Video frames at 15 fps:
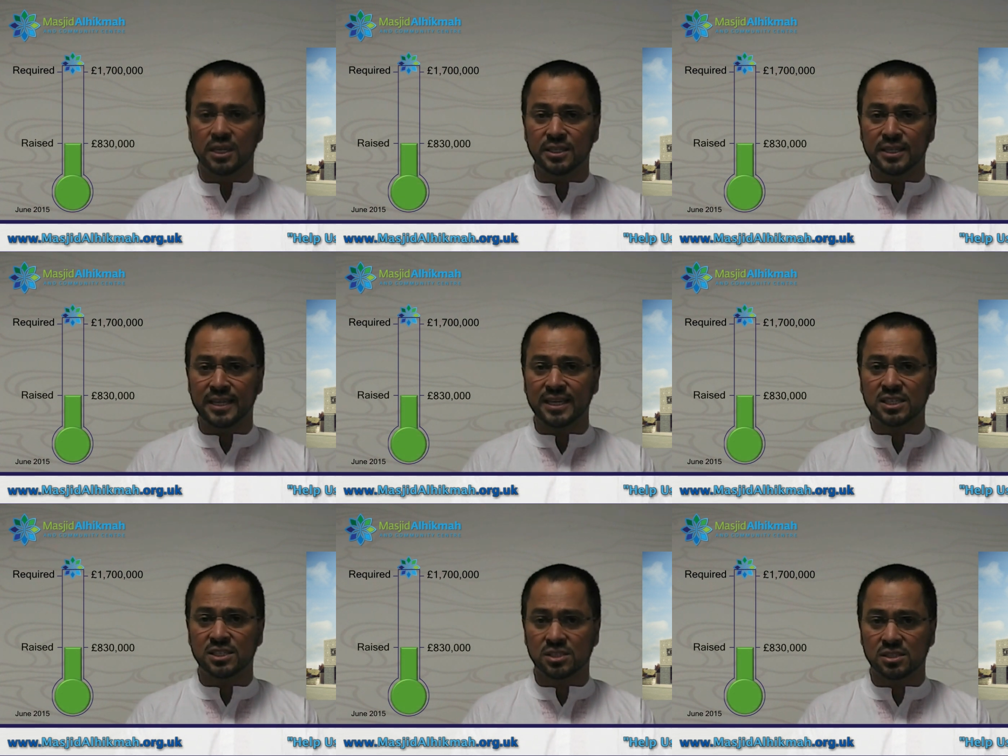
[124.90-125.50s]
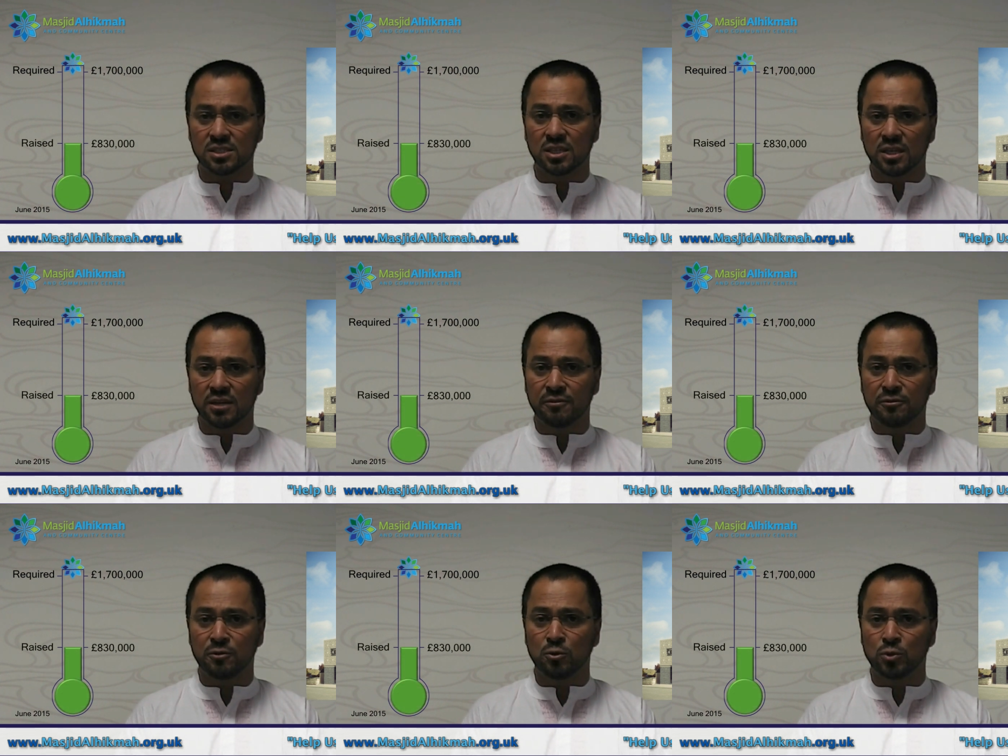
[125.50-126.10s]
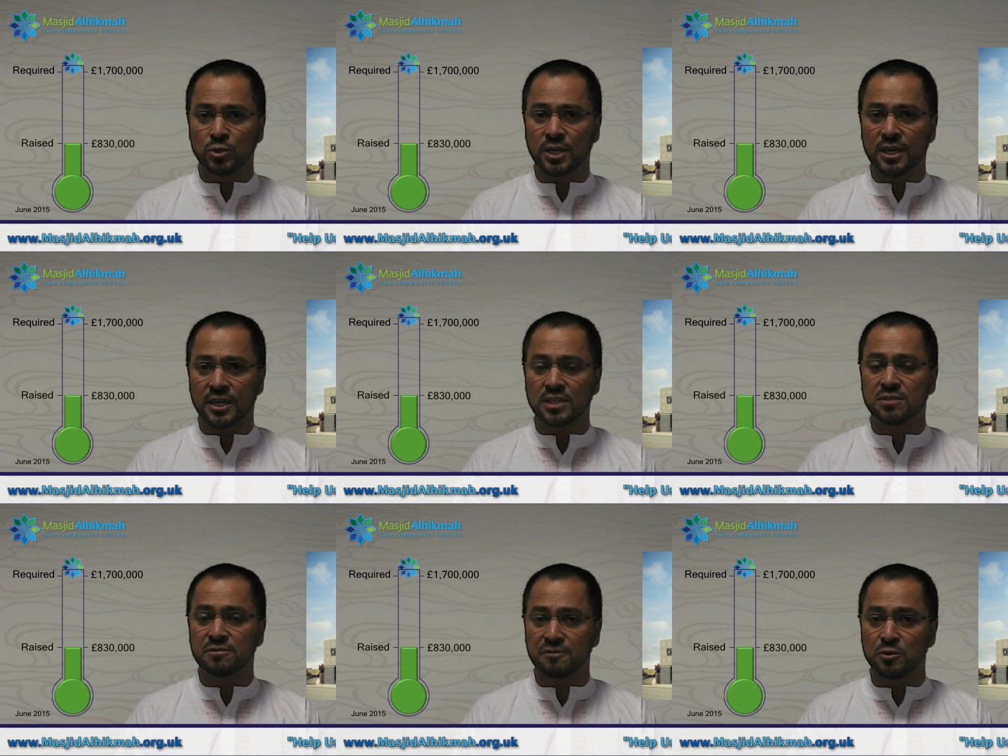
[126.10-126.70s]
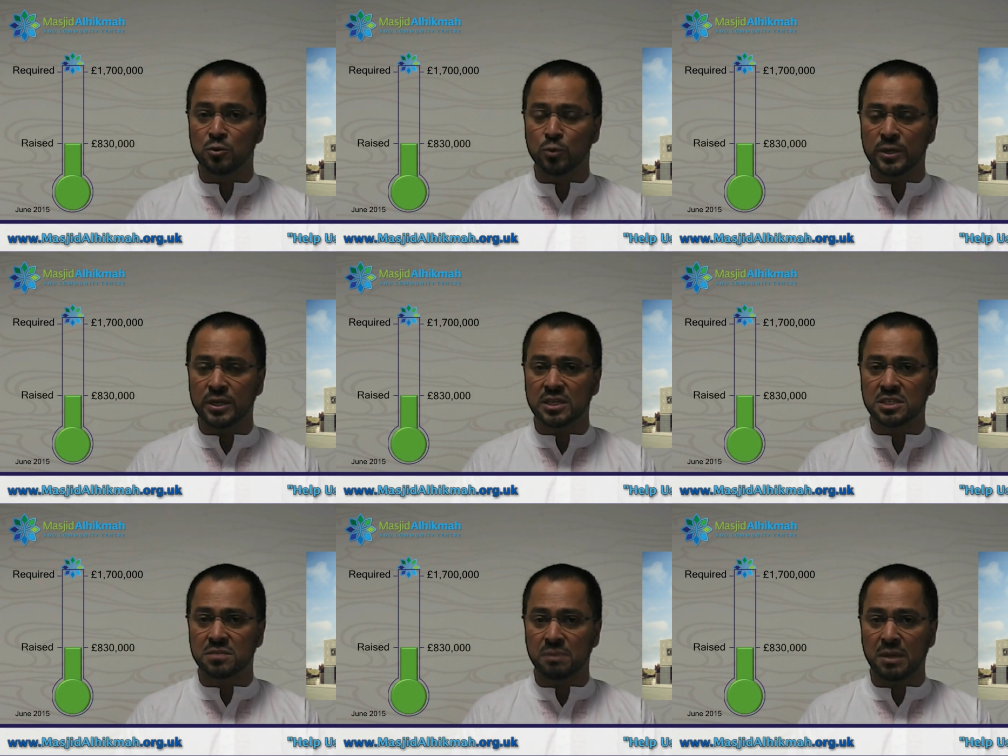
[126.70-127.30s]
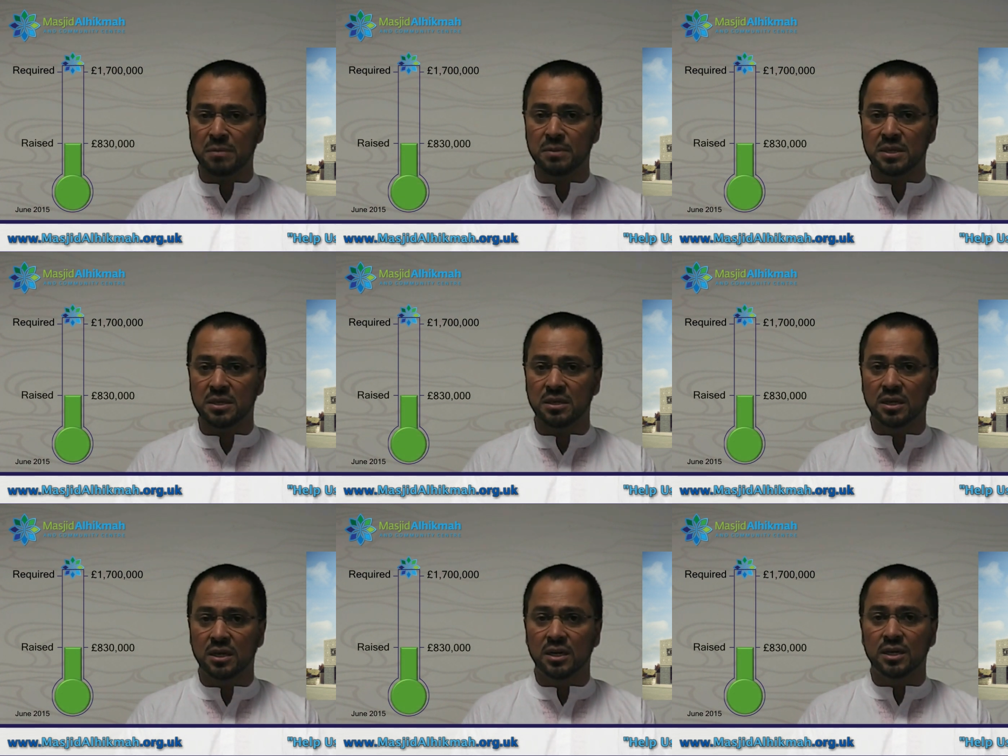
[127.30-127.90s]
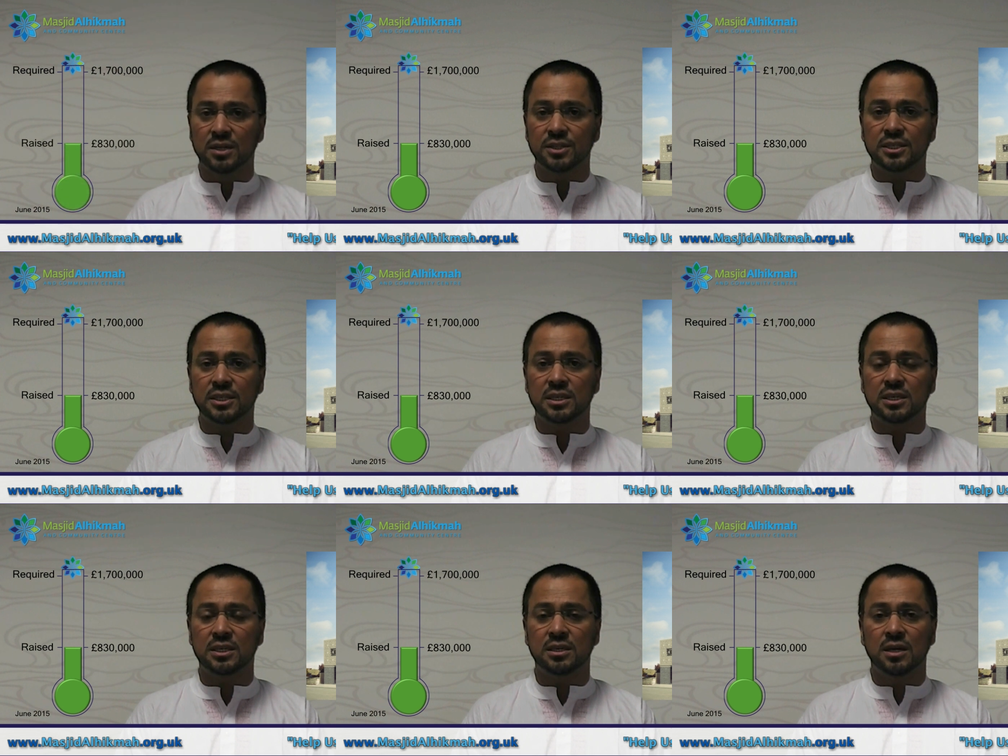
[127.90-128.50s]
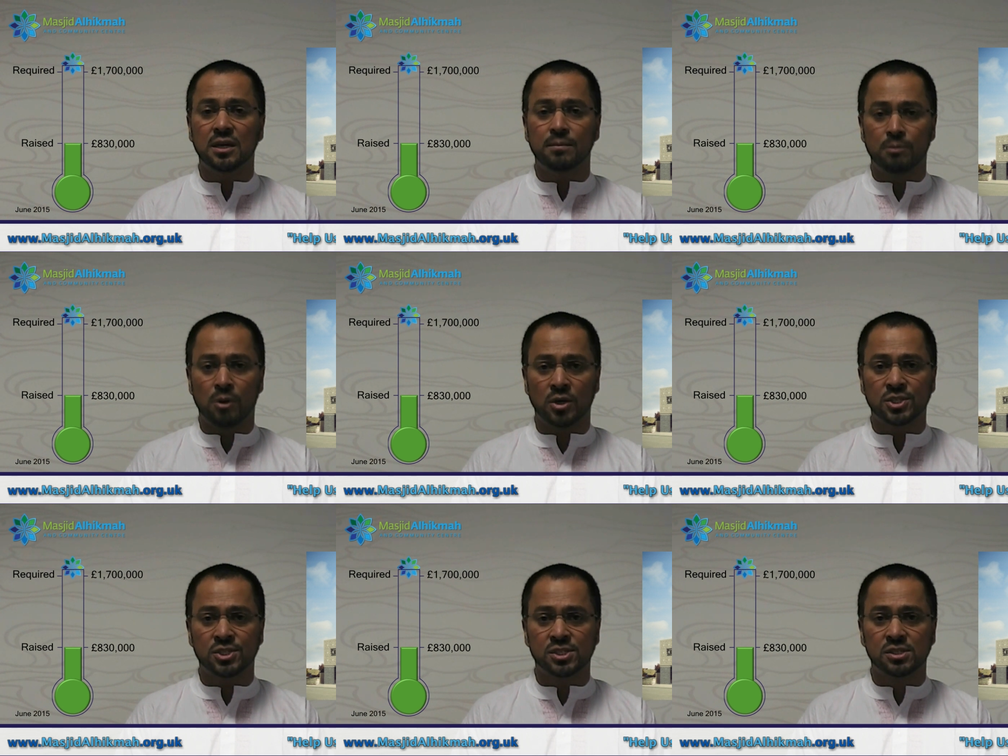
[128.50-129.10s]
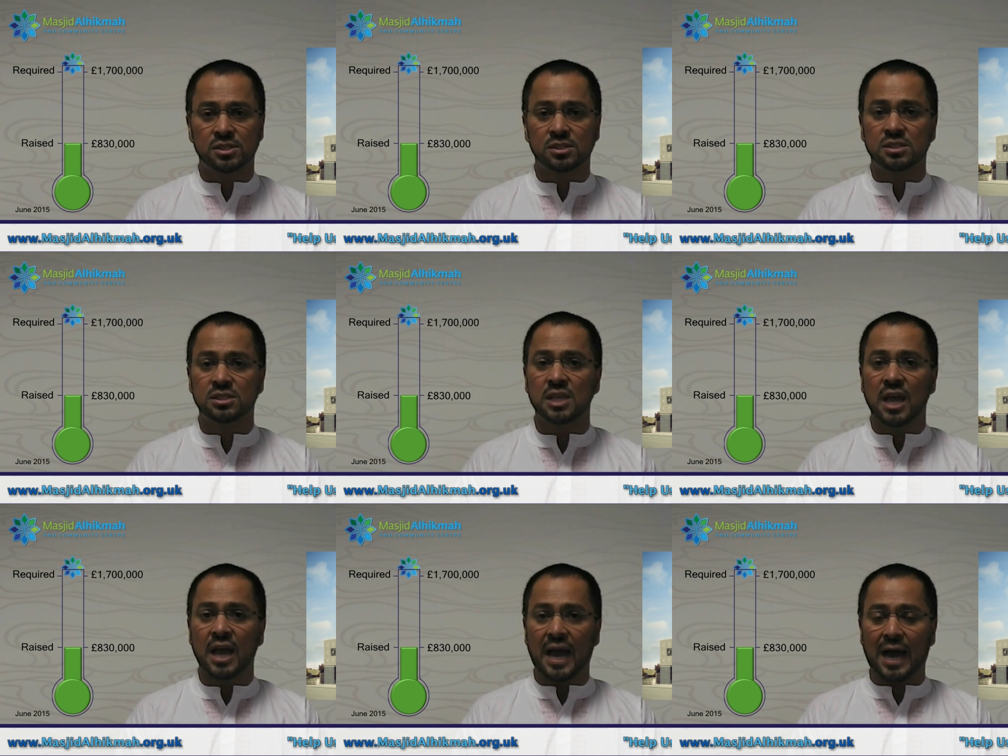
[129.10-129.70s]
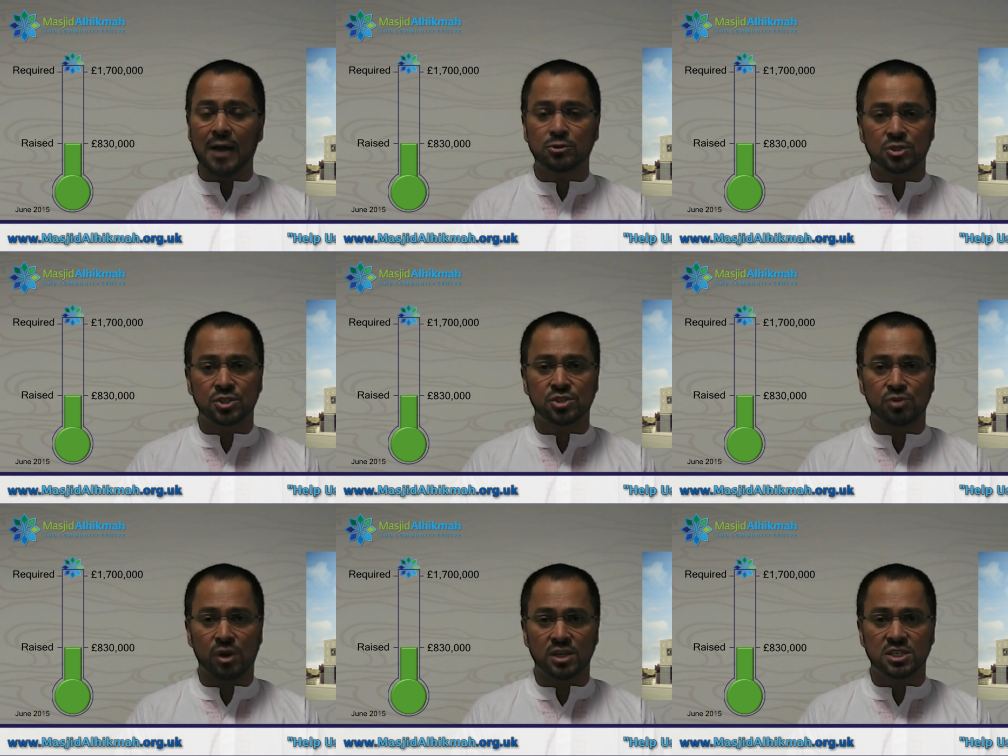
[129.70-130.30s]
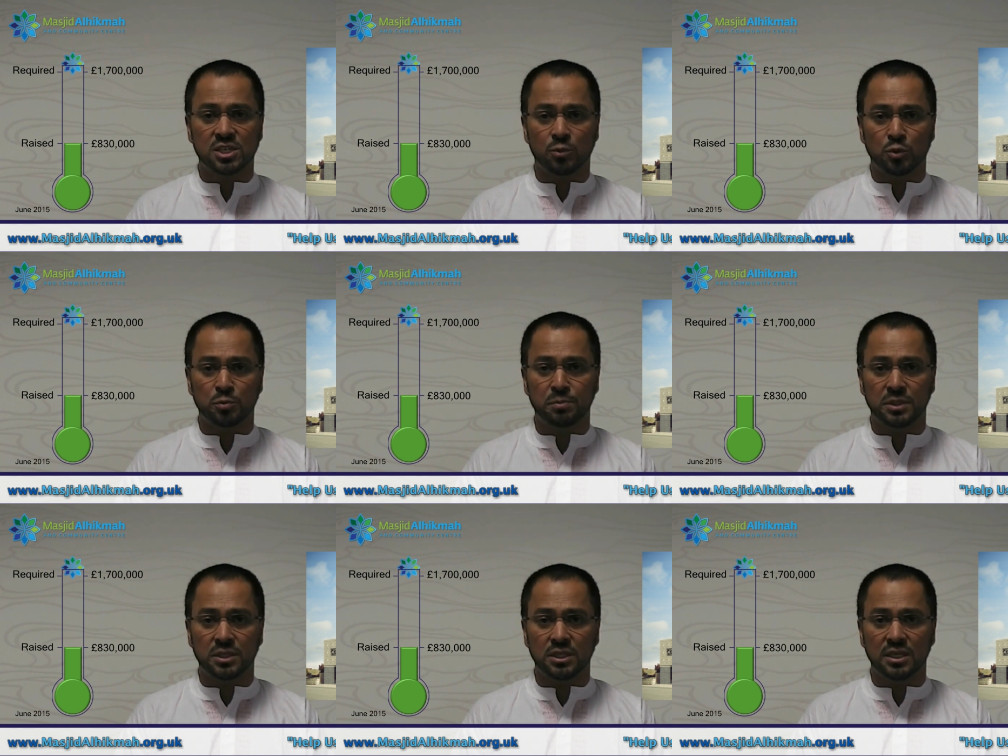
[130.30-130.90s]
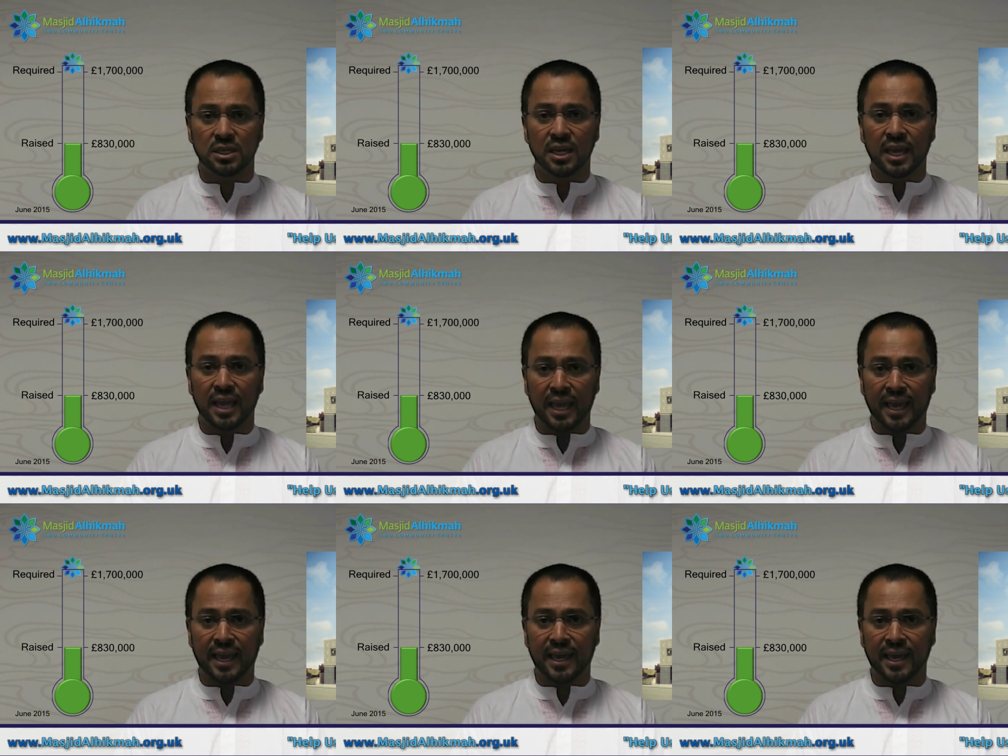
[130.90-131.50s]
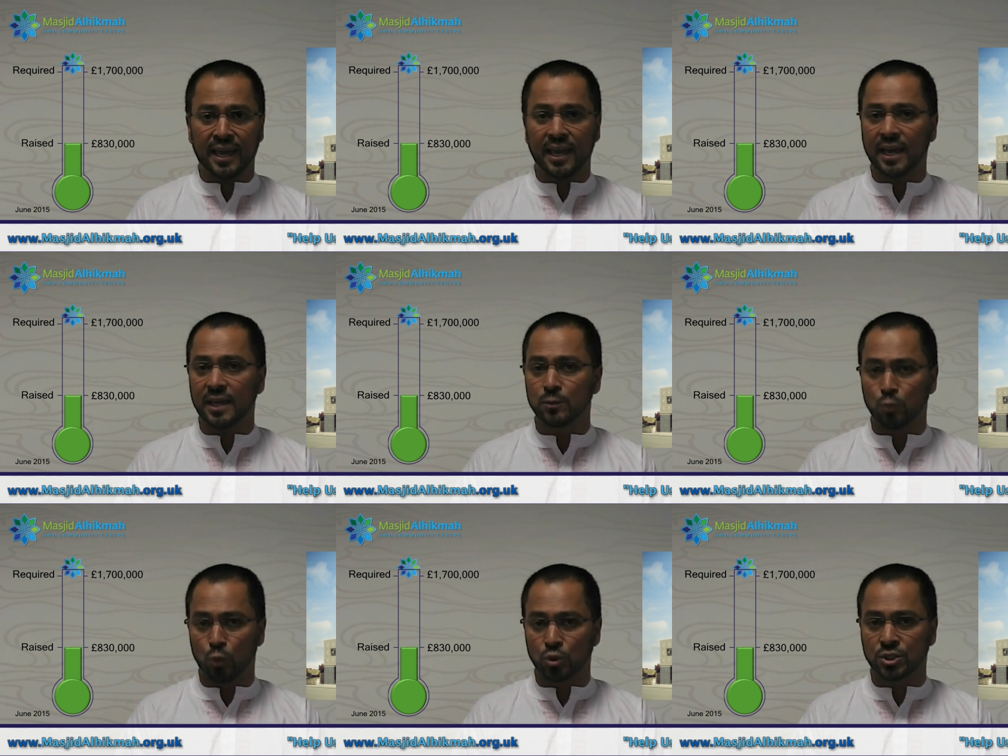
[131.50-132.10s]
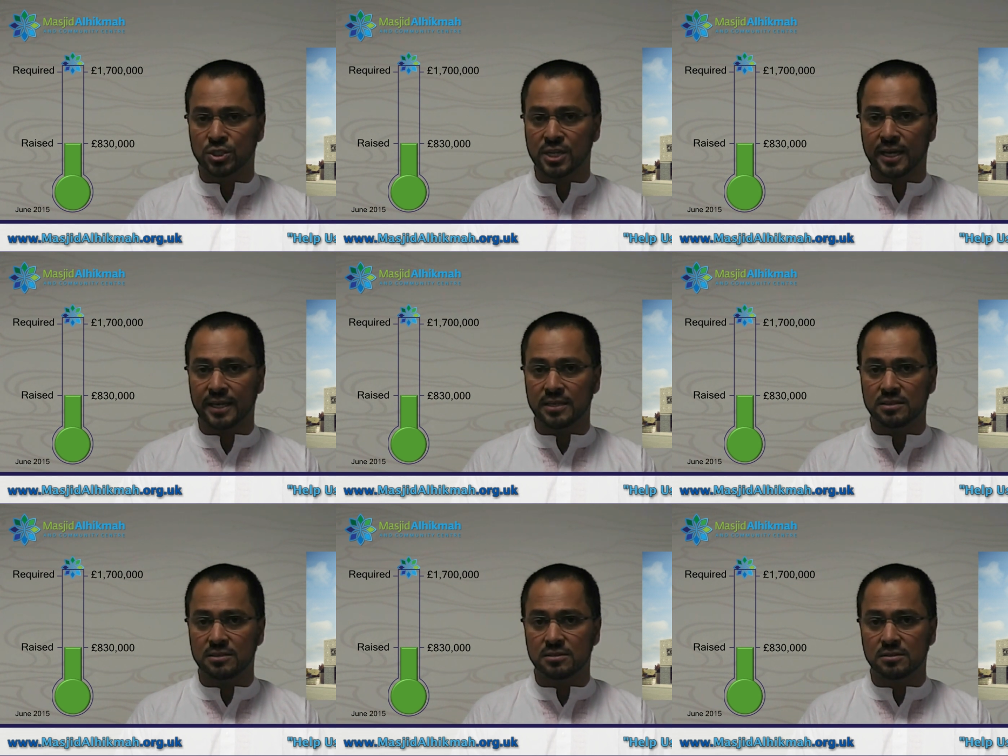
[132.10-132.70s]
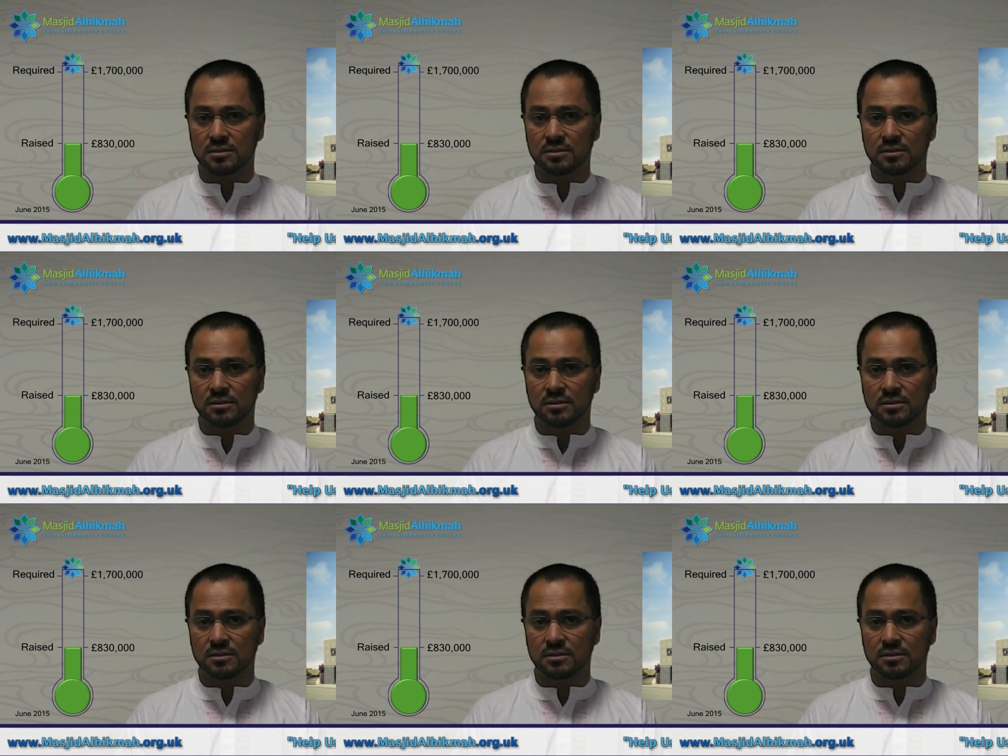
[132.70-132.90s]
In the next few days, few weeks maybe, the mosque's outer structure would be air and watertight.